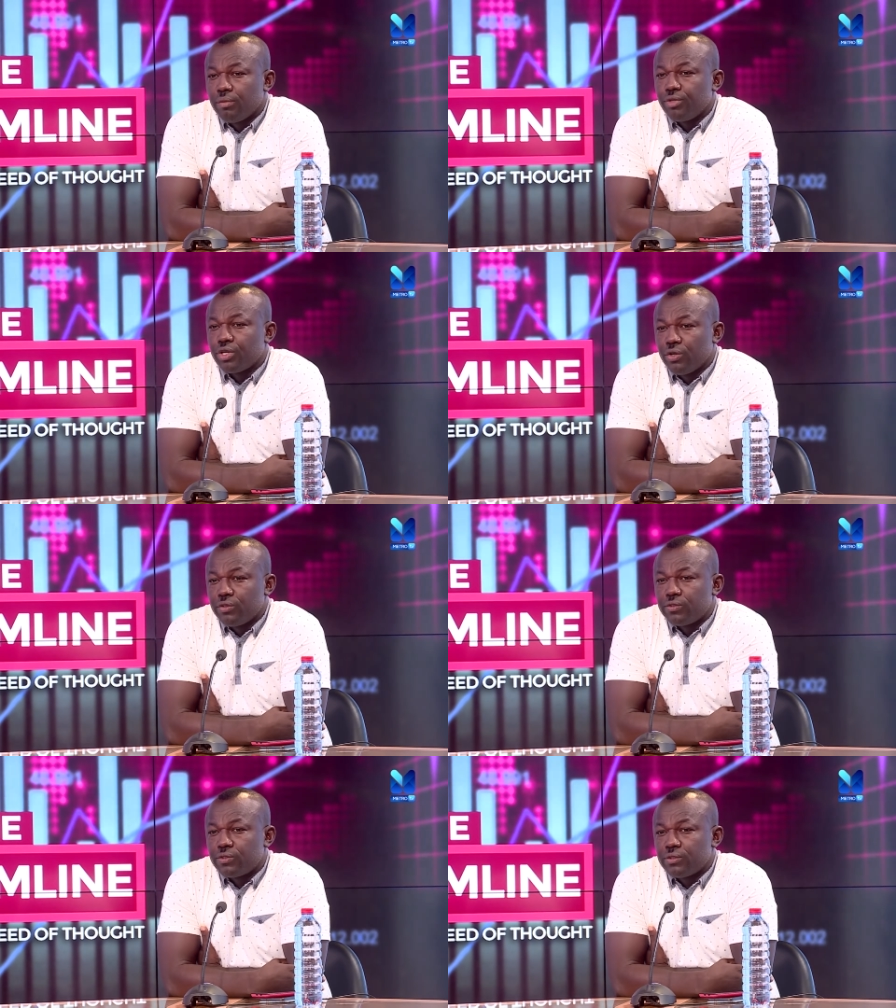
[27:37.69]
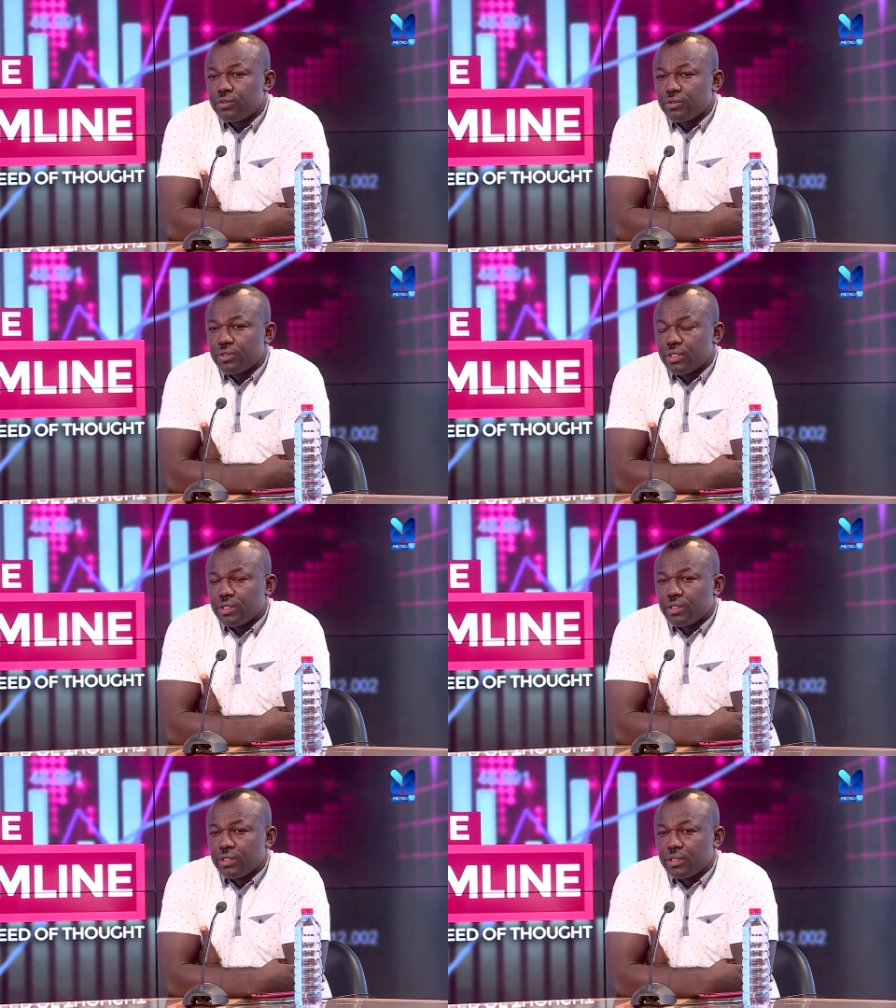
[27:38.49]
Because
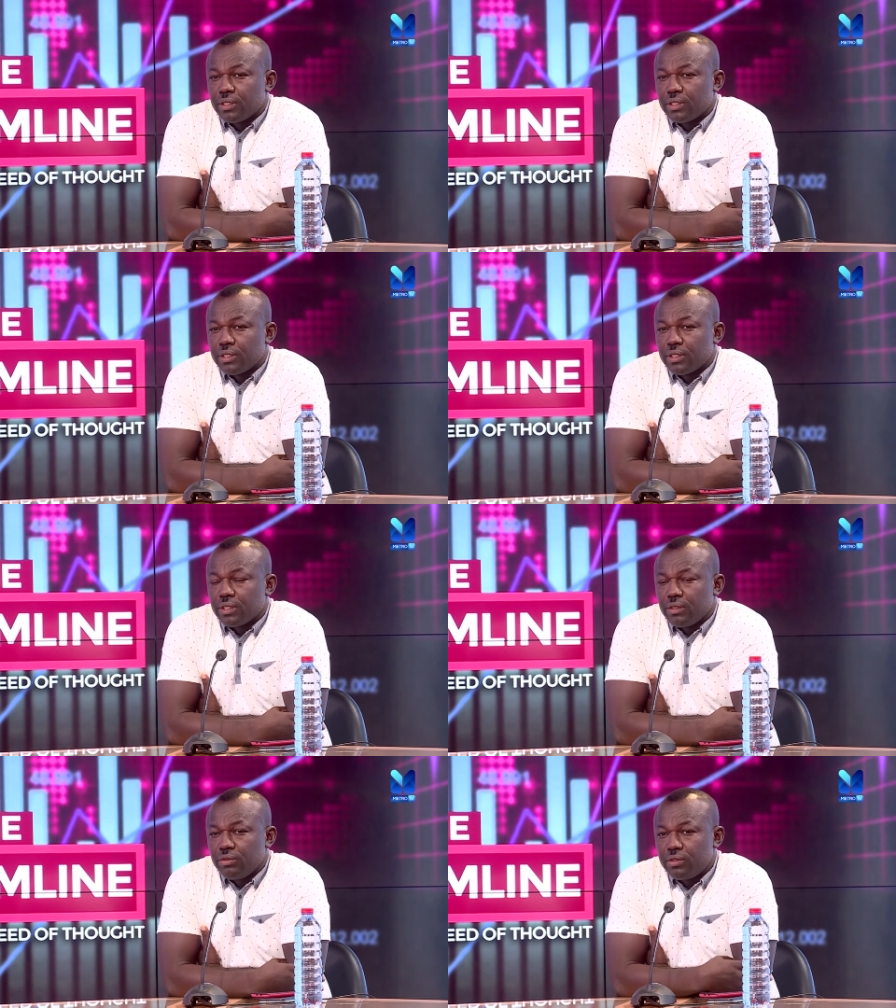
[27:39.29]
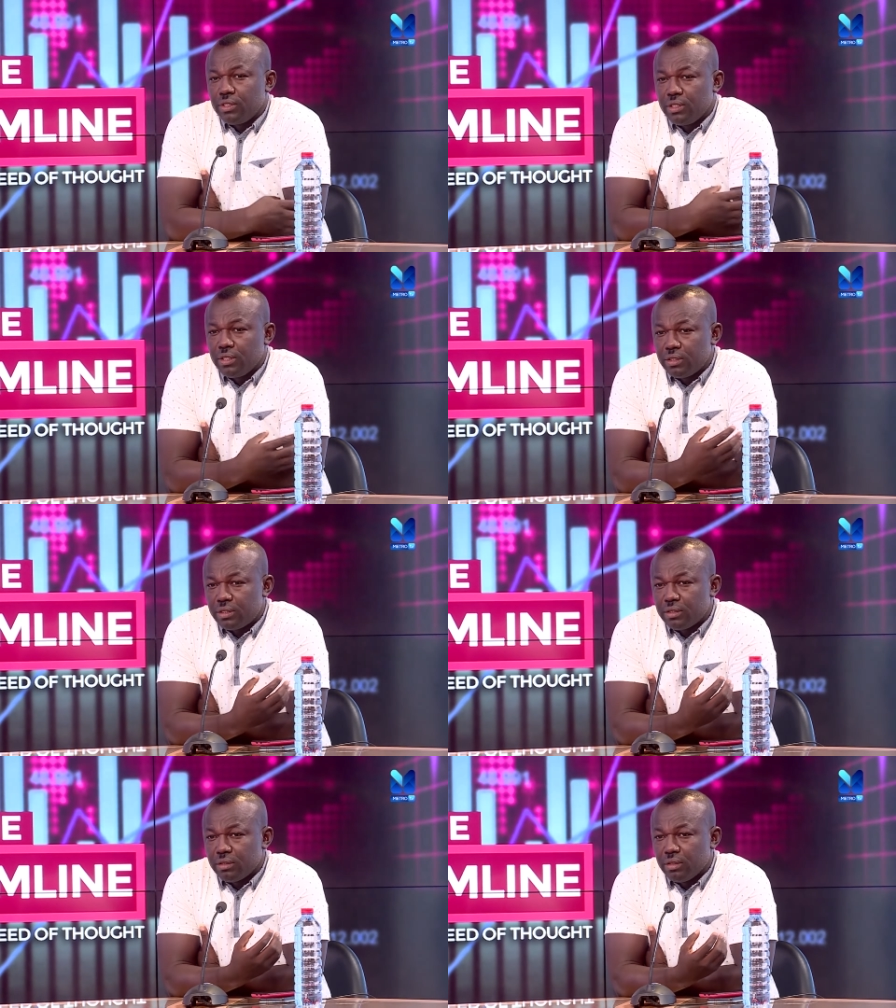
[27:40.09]
you see,
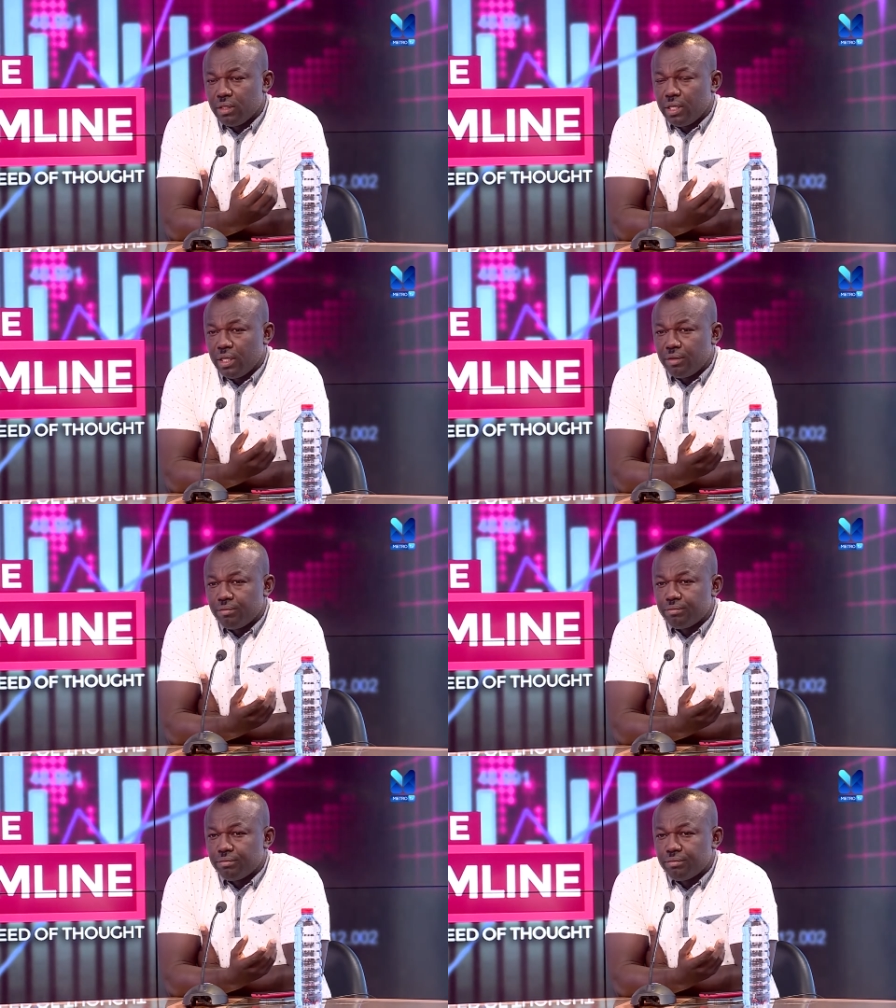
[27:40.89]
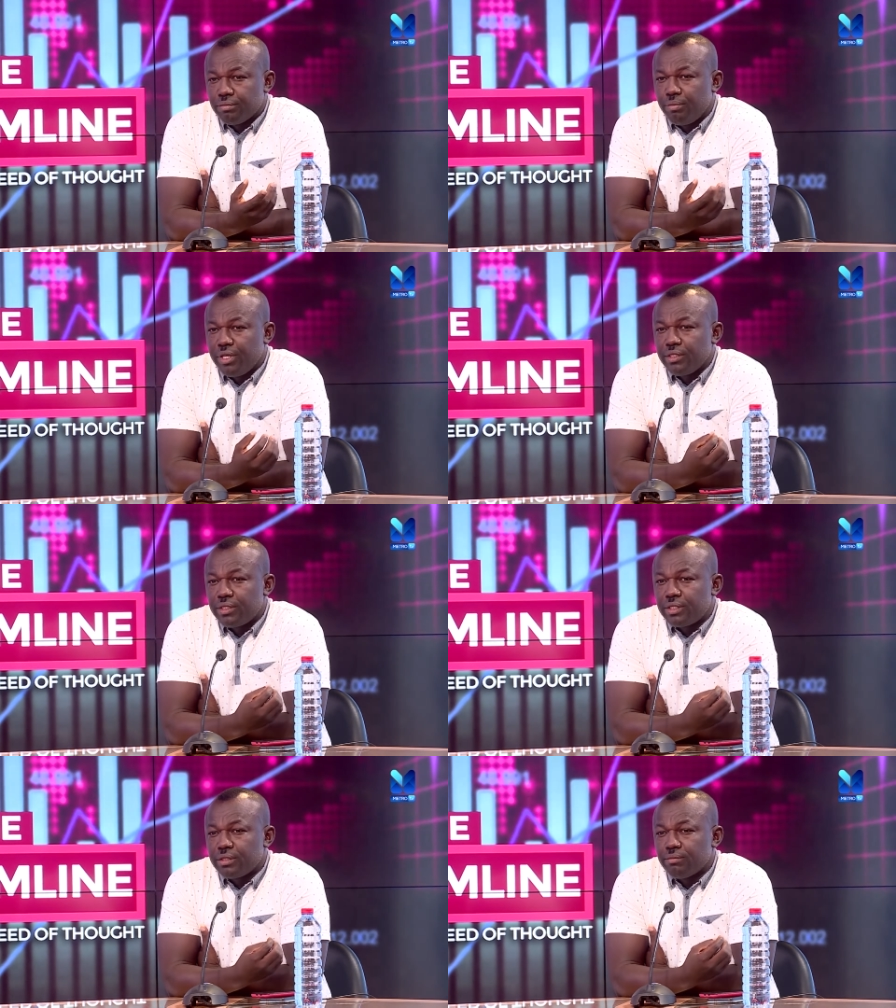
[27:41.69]
this um,
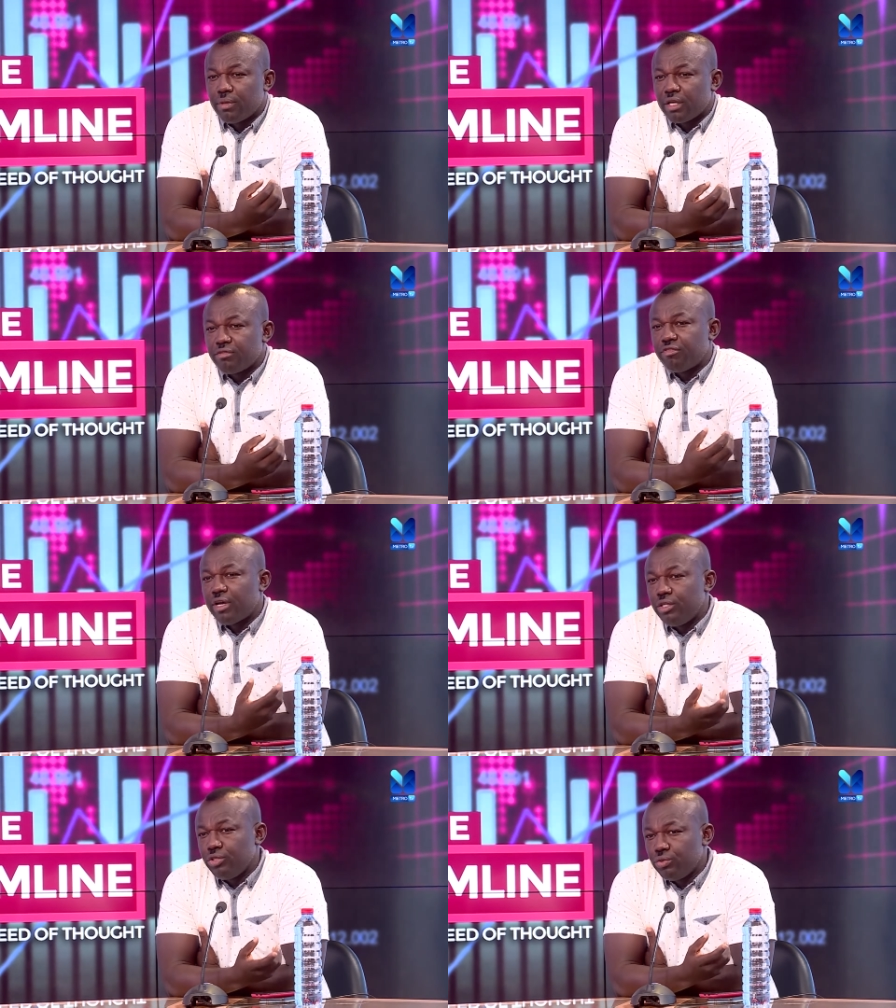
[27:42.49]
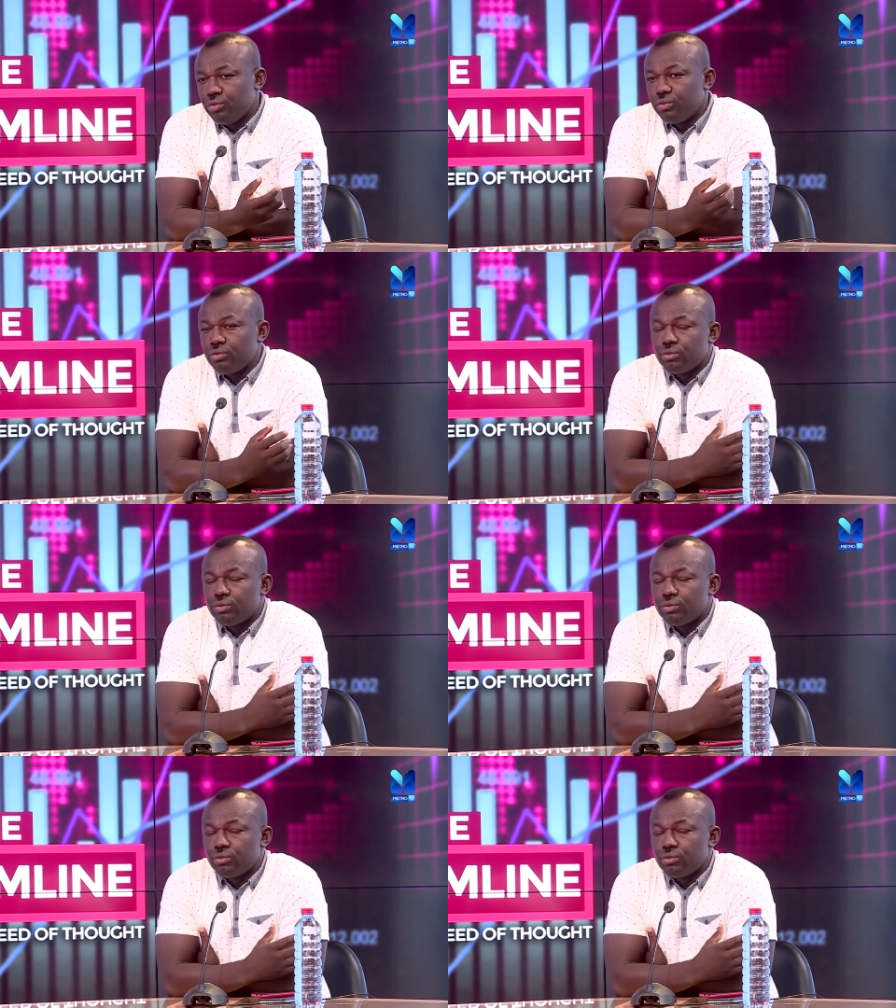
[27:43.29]
benchmark value